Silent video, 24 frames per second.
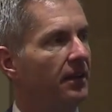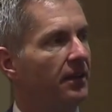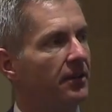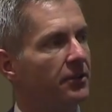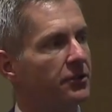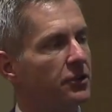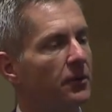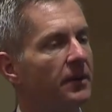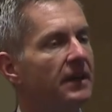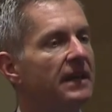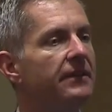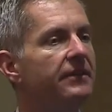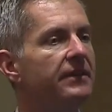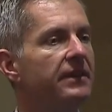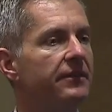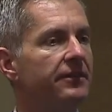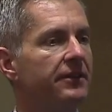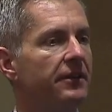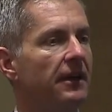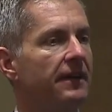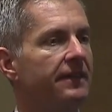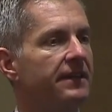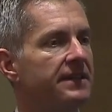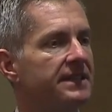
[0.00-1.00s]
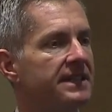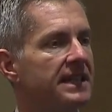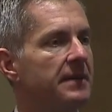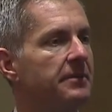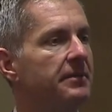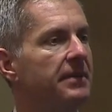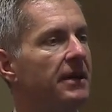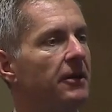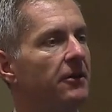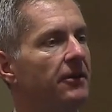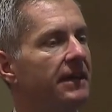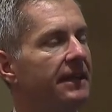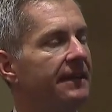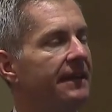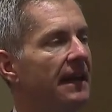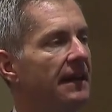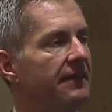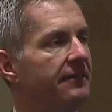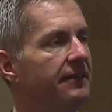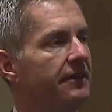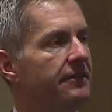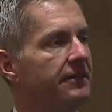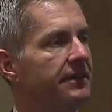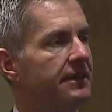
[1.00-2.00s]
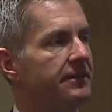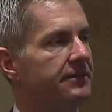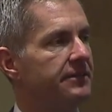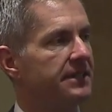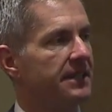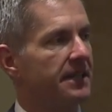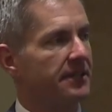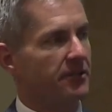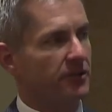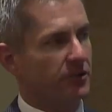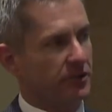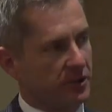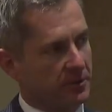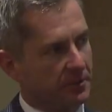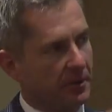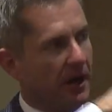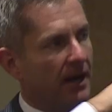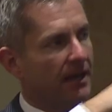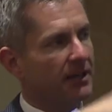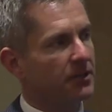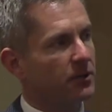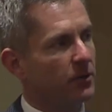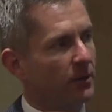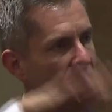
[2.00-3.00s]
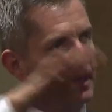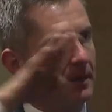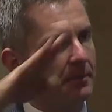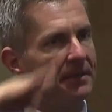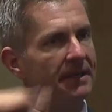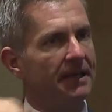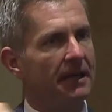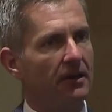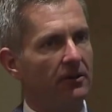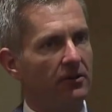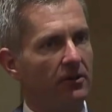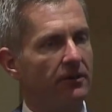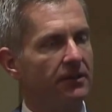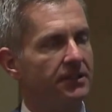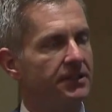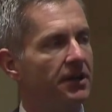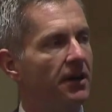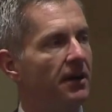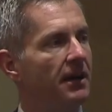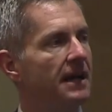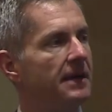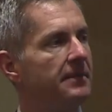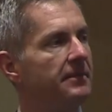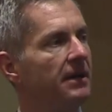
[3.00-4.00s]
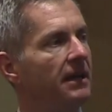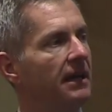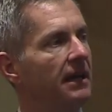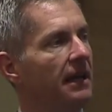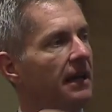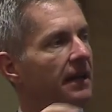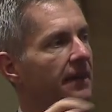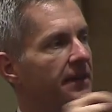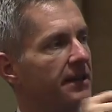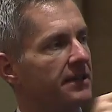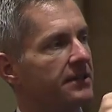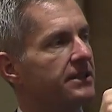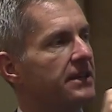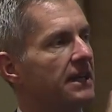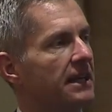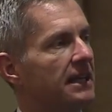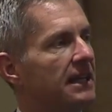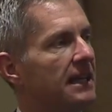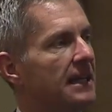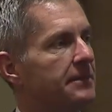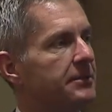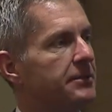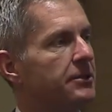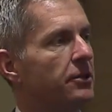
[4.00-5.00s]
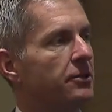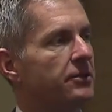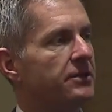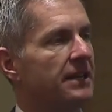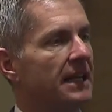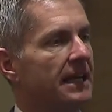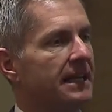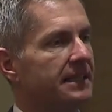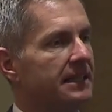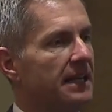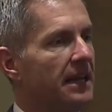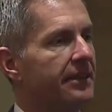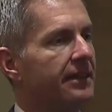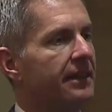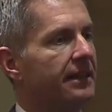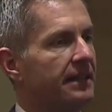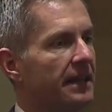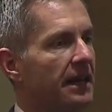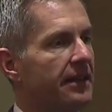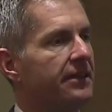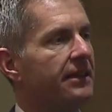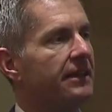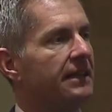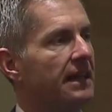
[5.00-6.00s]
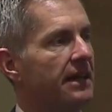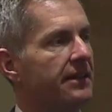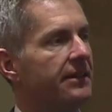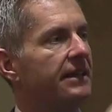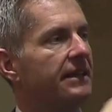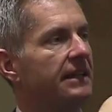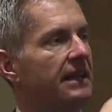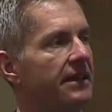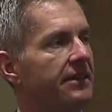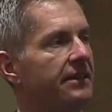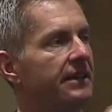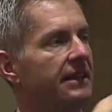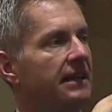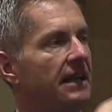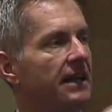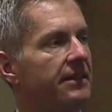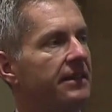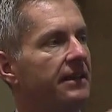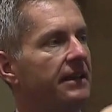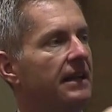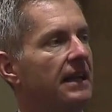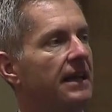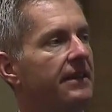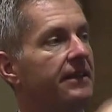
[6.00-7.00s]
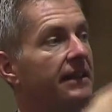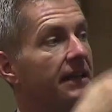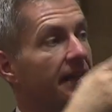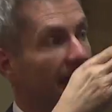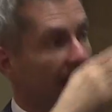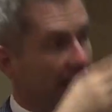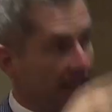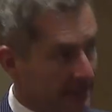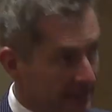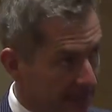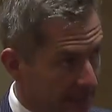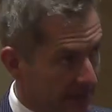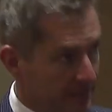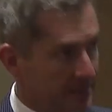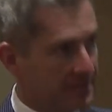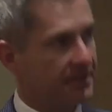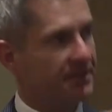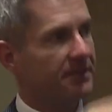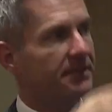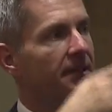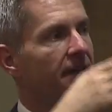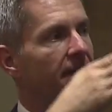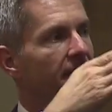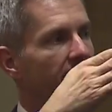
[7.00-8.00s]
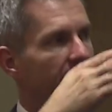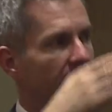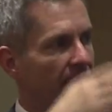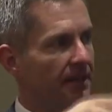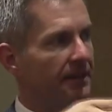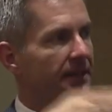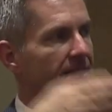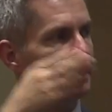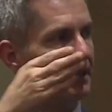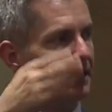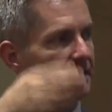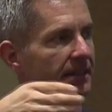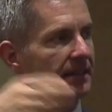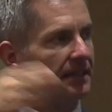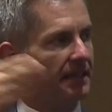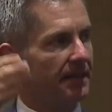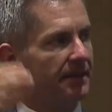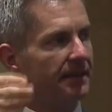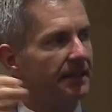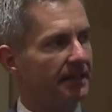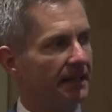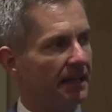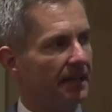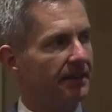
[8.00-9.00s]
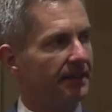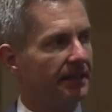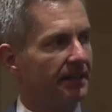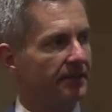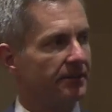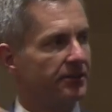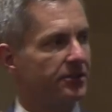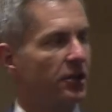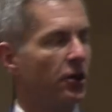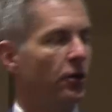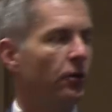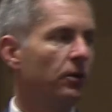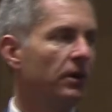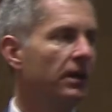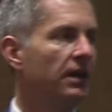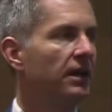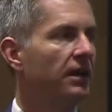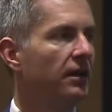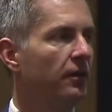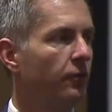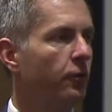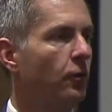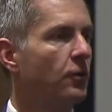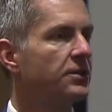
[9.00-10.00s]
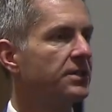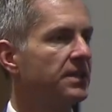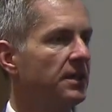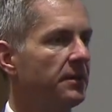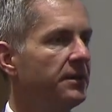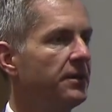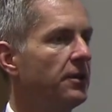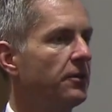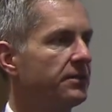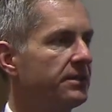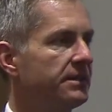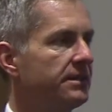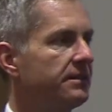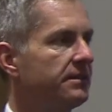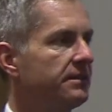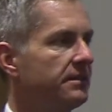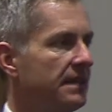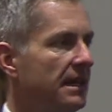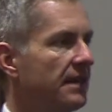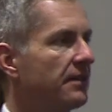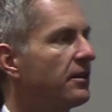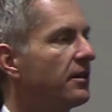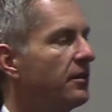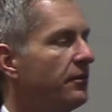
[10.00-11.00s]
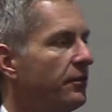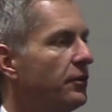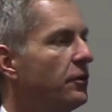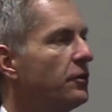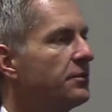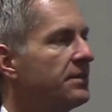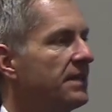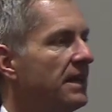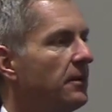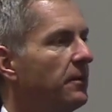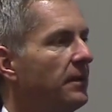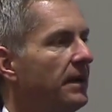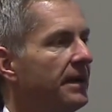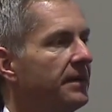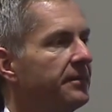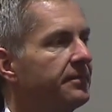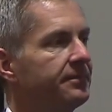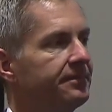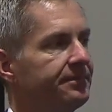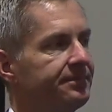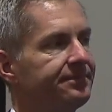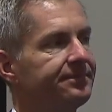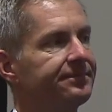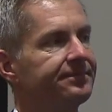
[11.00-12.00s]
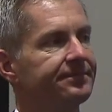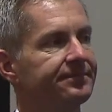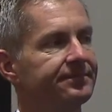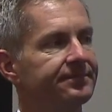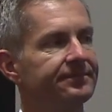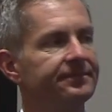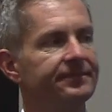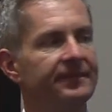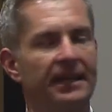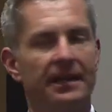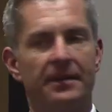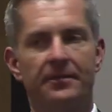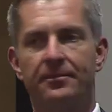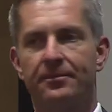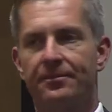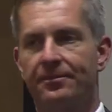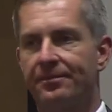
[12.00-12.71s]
So even if they're at the same period, they have every single spot is going up and down all the time. This eclipse looks like nothing, nothing, nothing, nothing, nothing, nothing, eclipse, nothing, nothing, nothing, nothing. So fortunately, we don't get confused that way. Yeah.